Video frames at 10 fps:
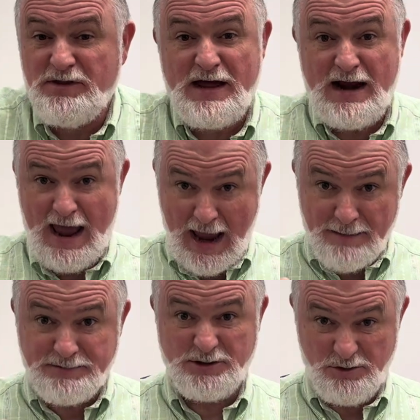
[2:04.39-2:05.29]
And that
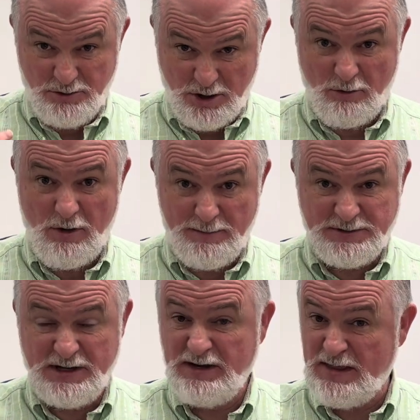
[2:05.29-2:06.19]
absolute
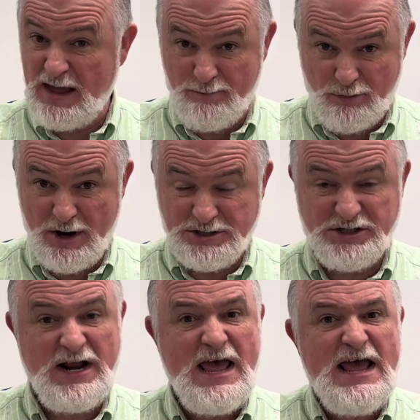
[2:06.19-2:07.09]
corruption and that oppression,